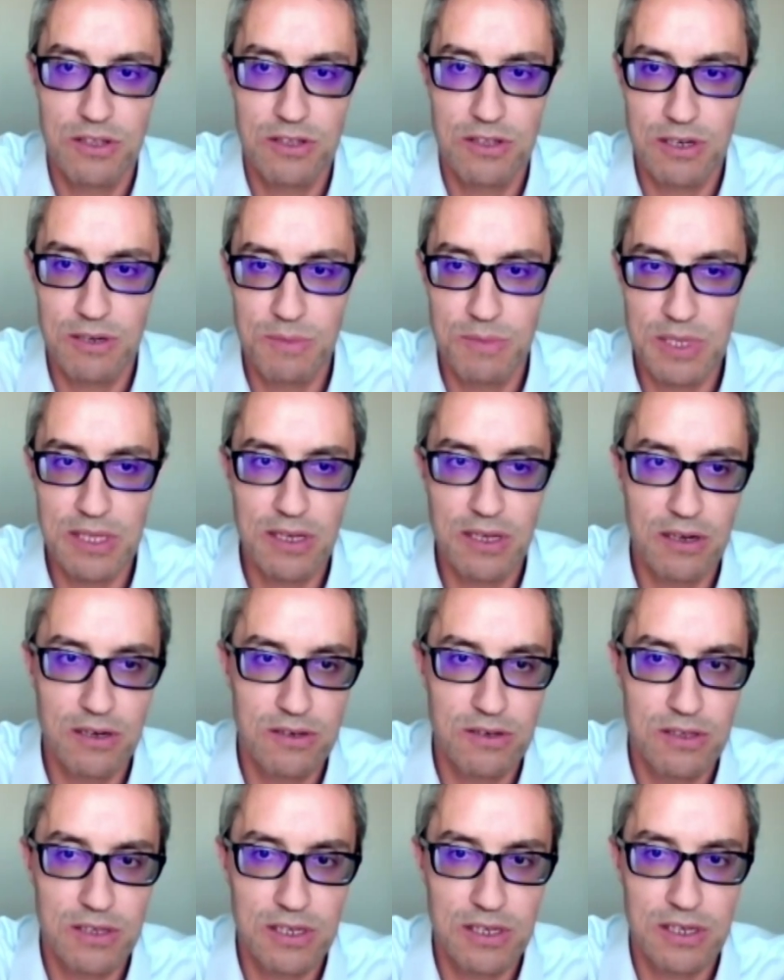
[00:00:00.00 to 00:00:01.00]
determine are
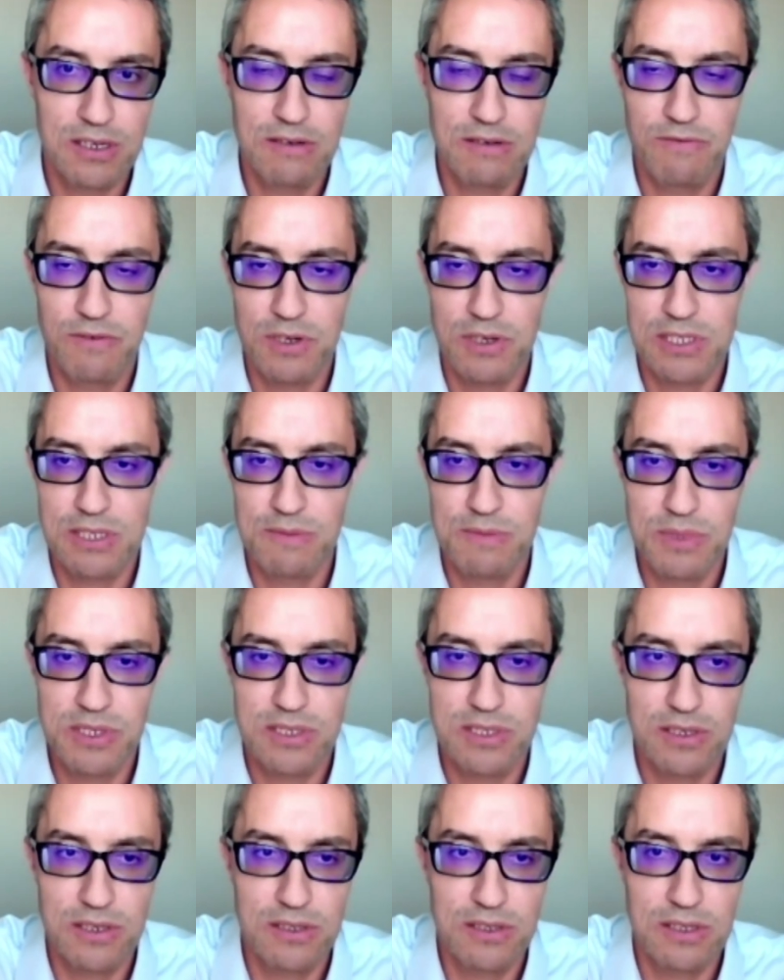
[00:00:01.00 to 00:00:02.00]
there, for example,
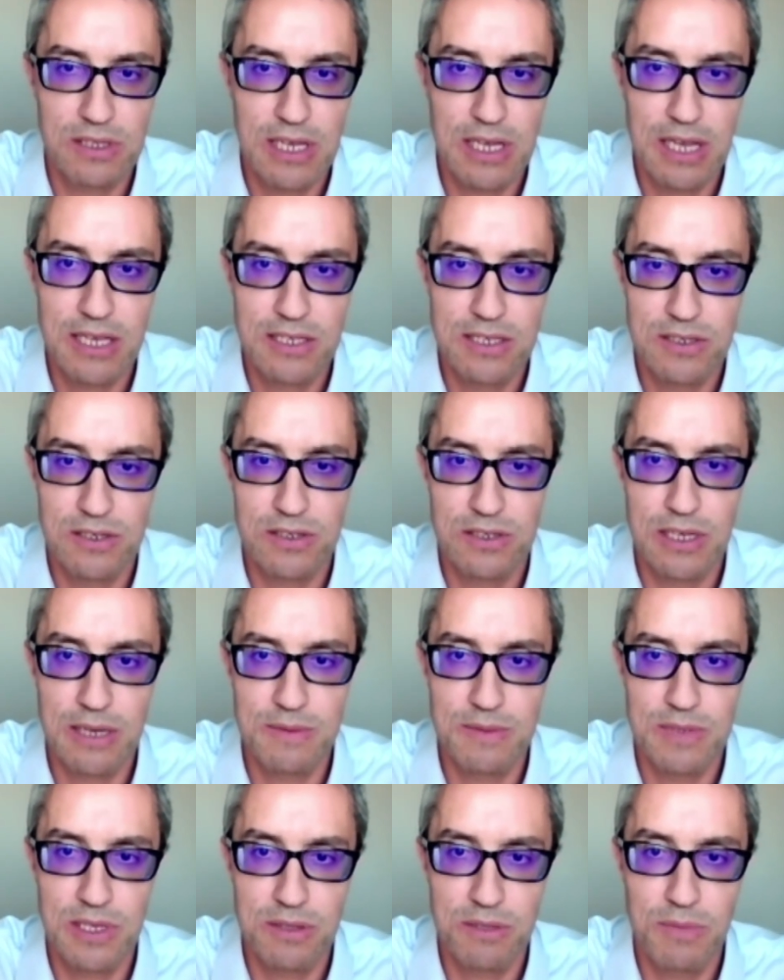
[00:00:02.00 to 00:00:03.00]
certain cancer
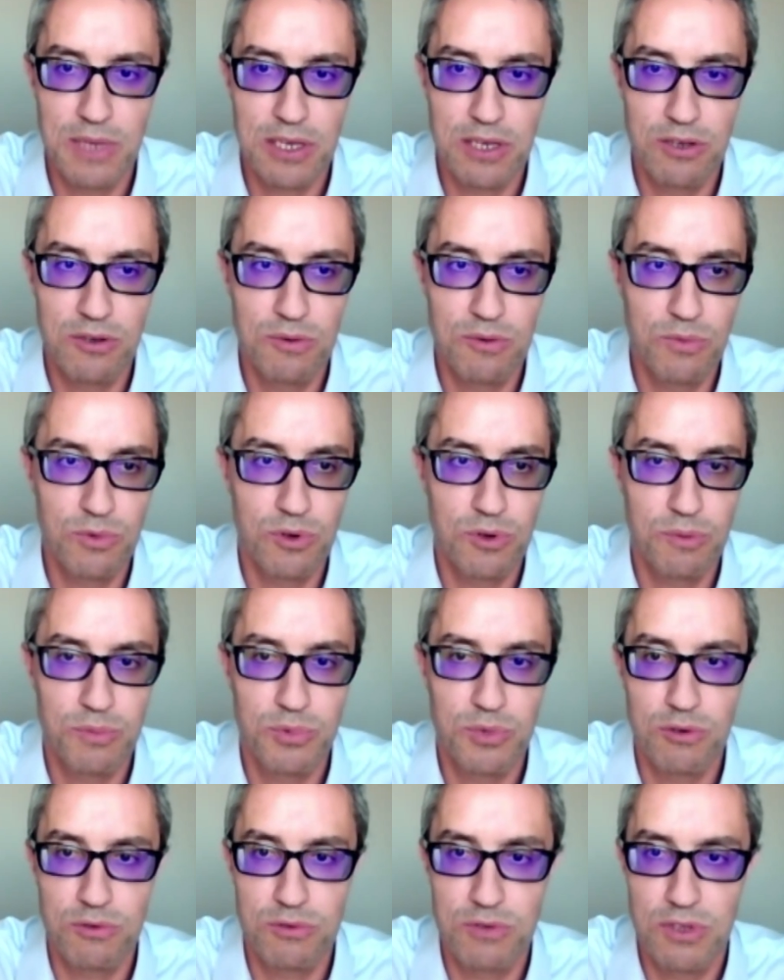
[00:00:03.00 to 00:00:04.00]
types that make you more
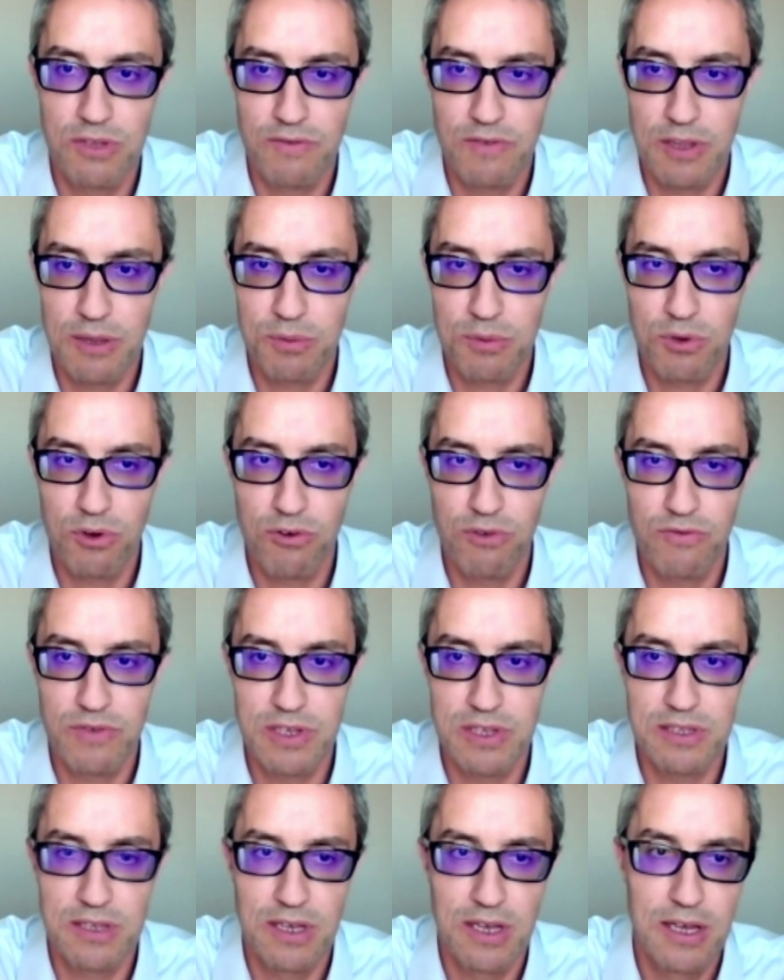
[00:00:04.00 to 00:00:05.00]
prone to develop
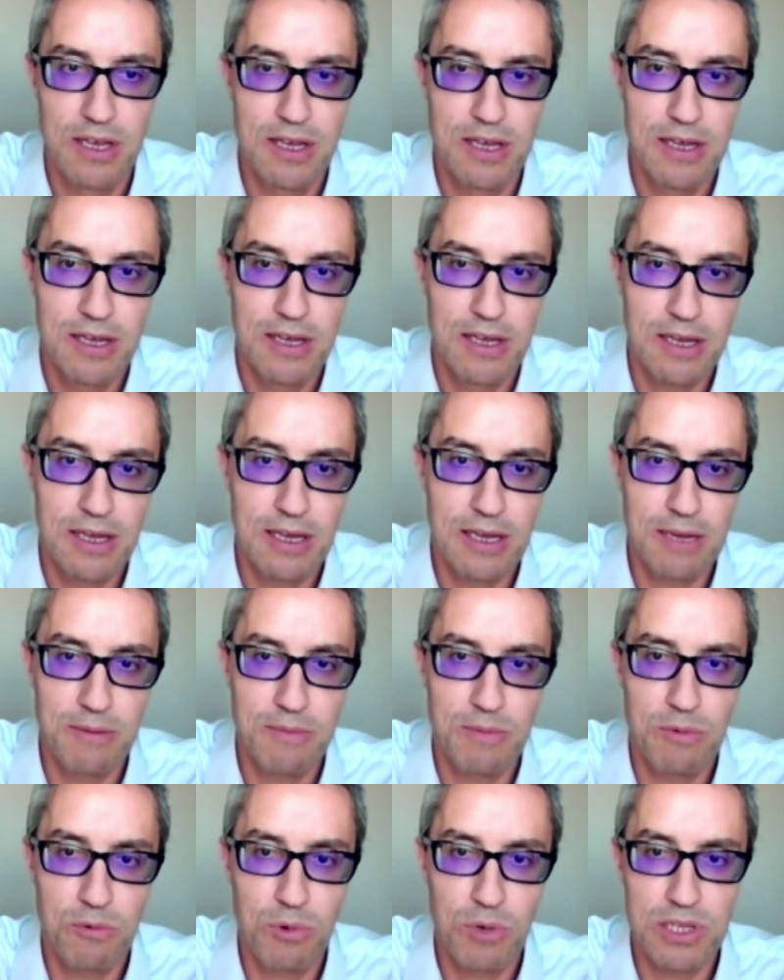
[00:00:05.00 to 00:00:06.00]
COVID?
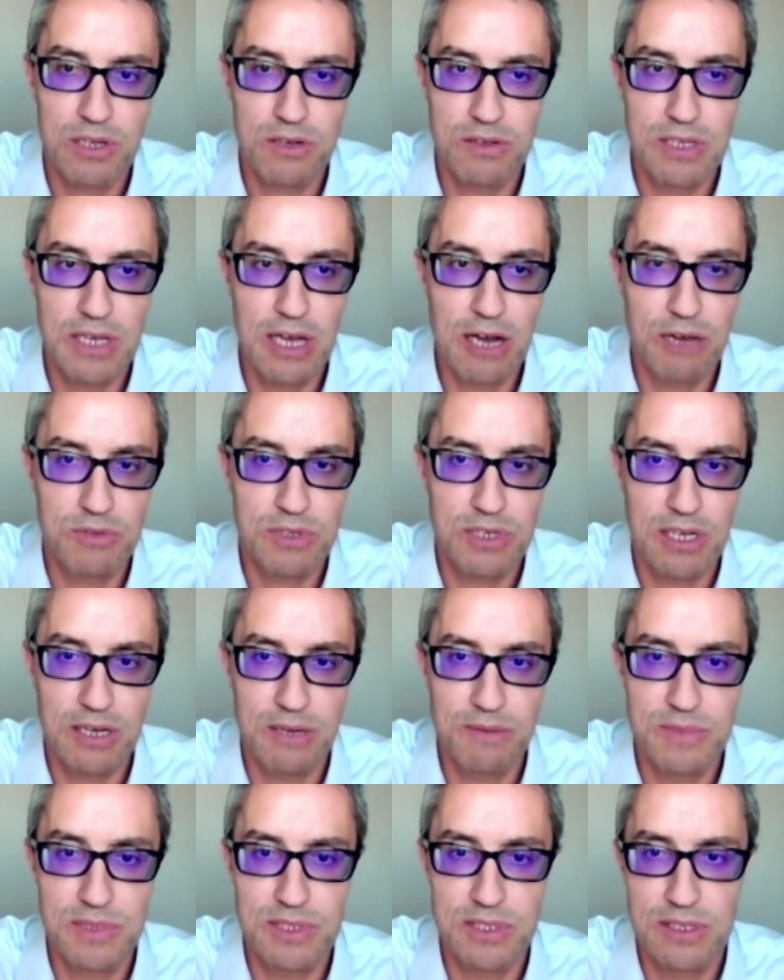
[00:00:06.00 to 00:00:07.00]
Um, what are the
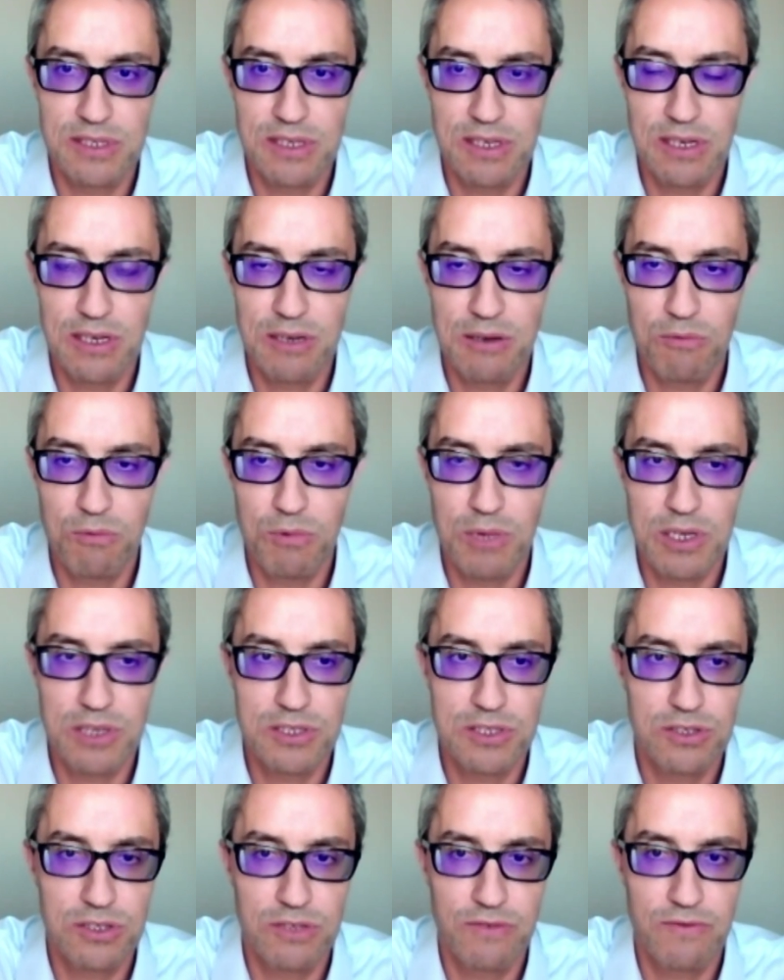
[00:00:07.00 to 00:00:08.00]
outcomes uh,
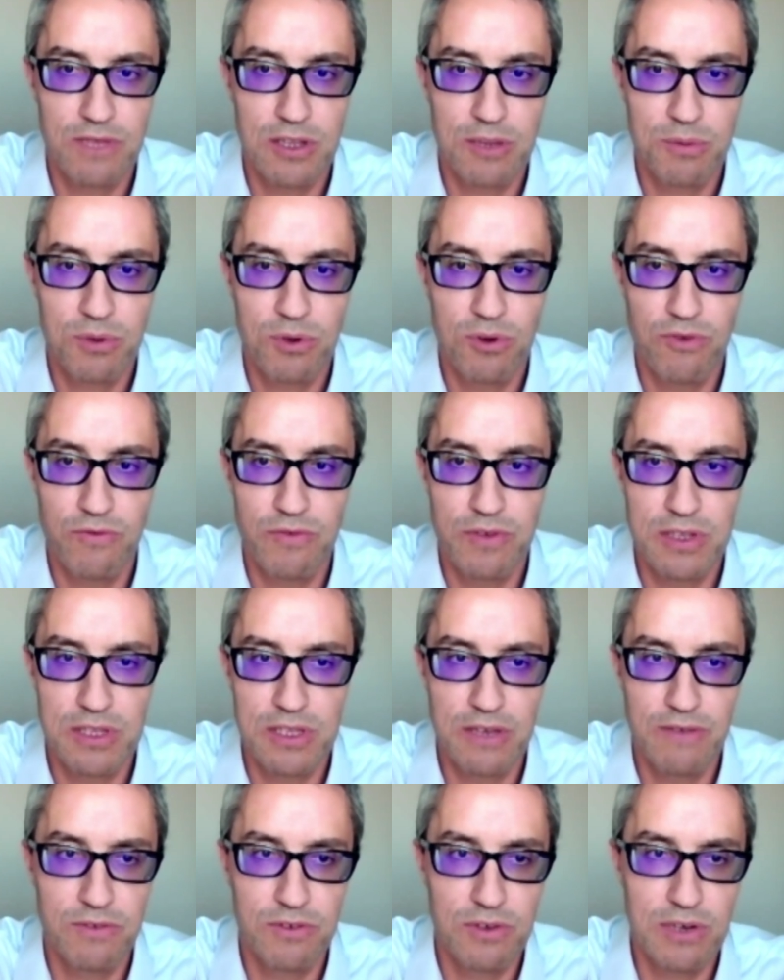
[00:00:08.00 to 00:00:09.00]
once you develop
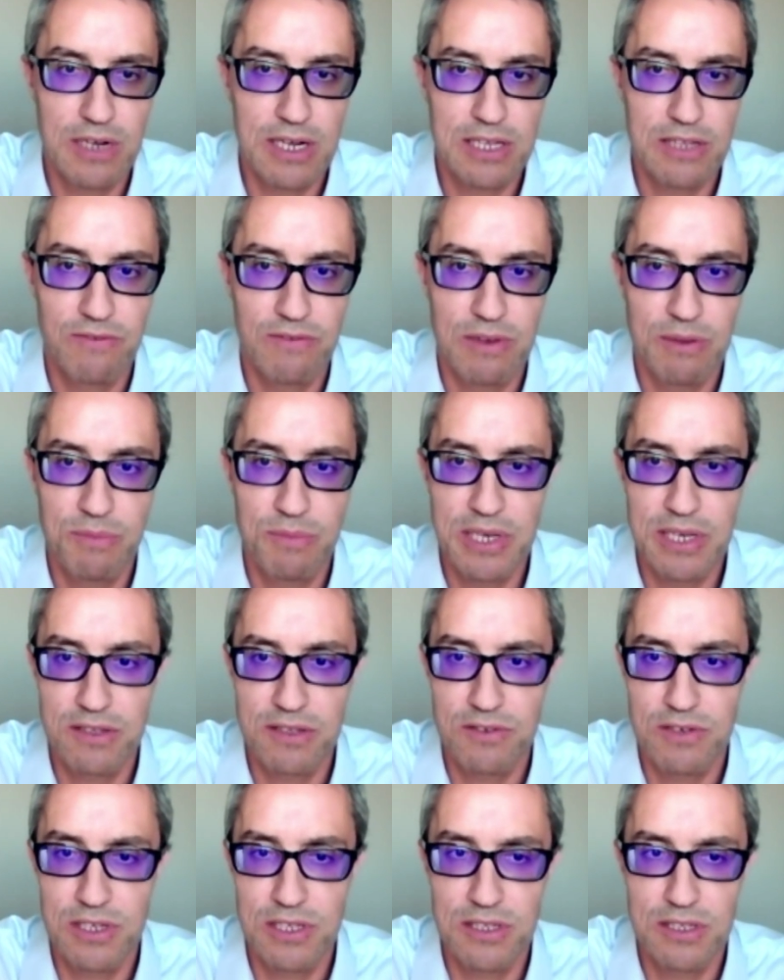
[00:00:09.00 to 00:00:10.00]
COVID if you're actively
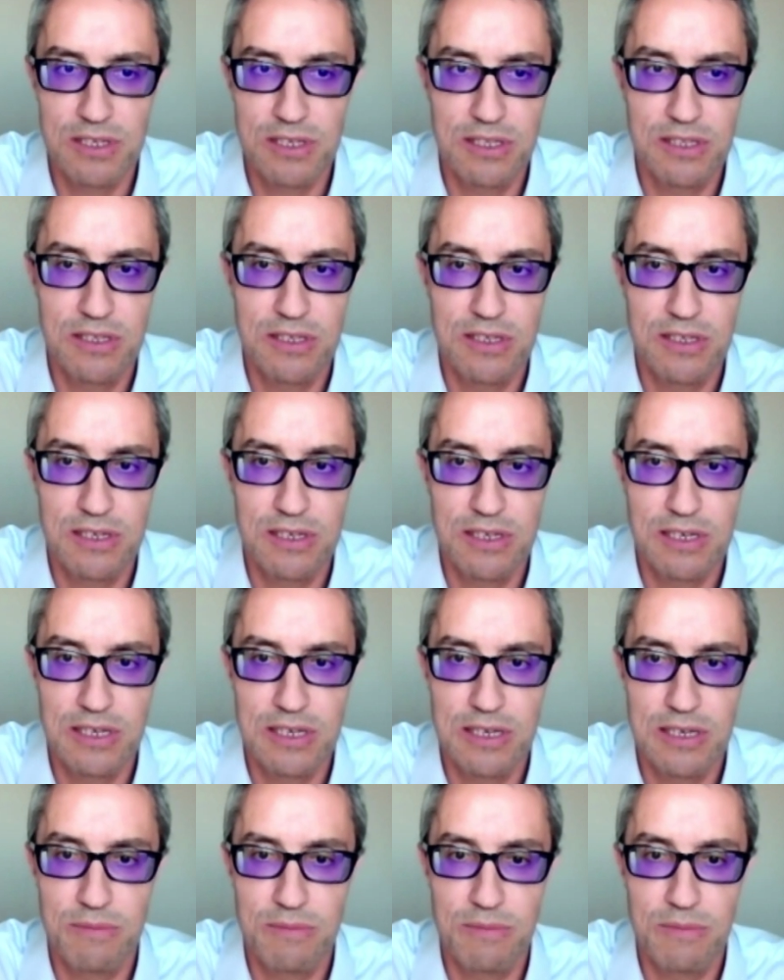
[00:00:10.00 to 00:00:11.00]
being treated
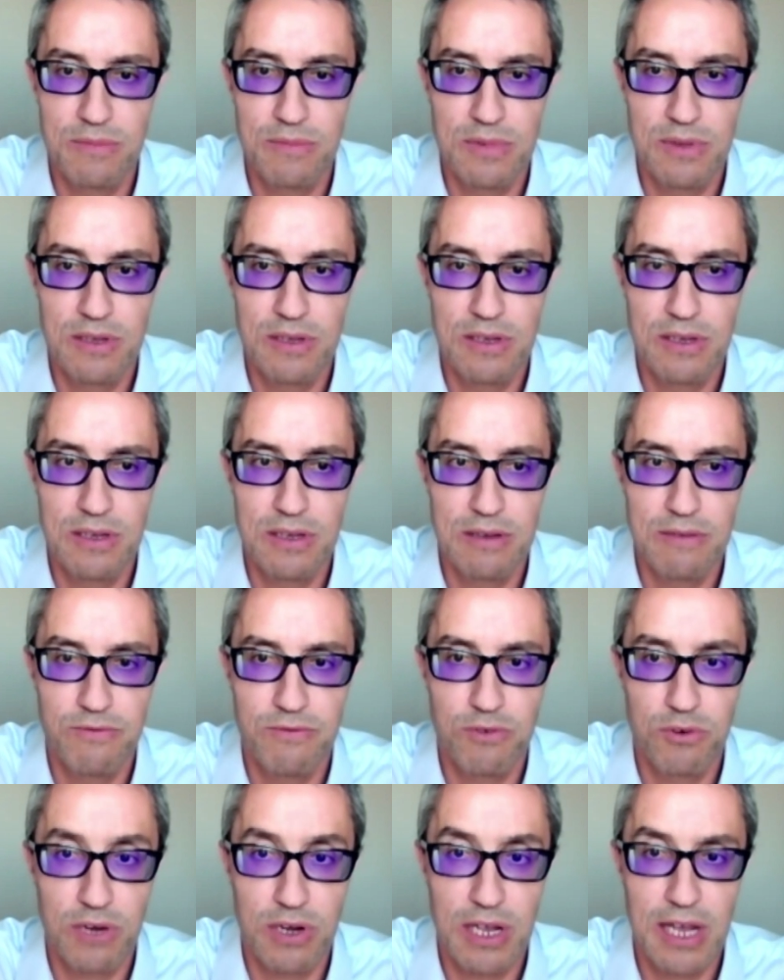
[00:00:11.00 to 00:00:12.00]
um, uh,
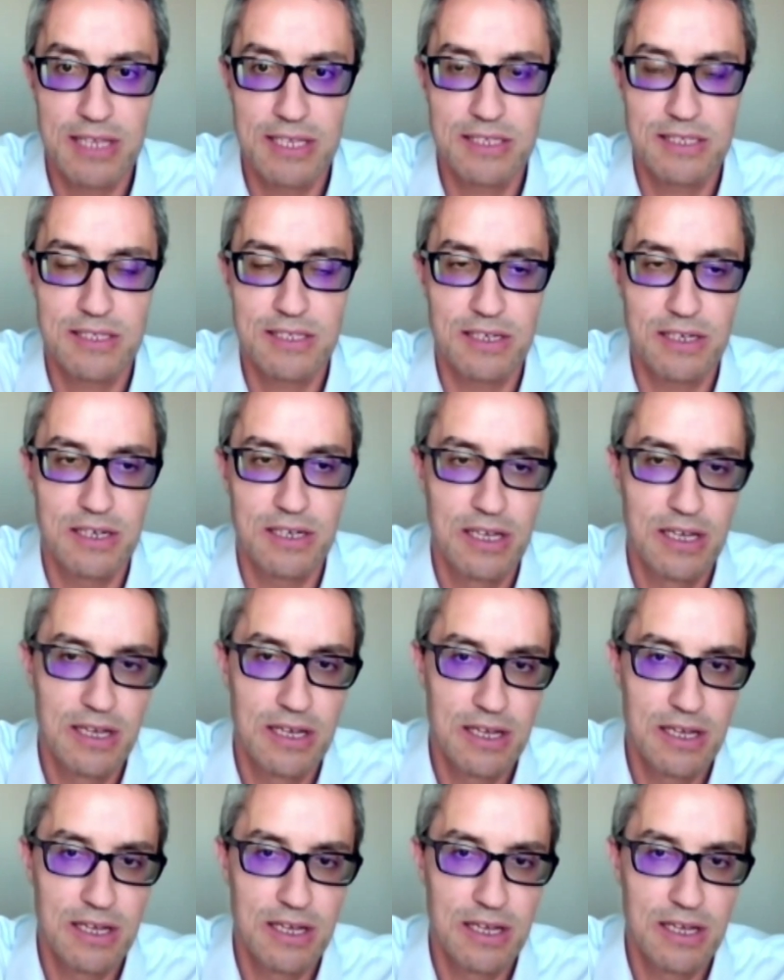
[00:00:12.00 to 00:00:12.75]
for cancer?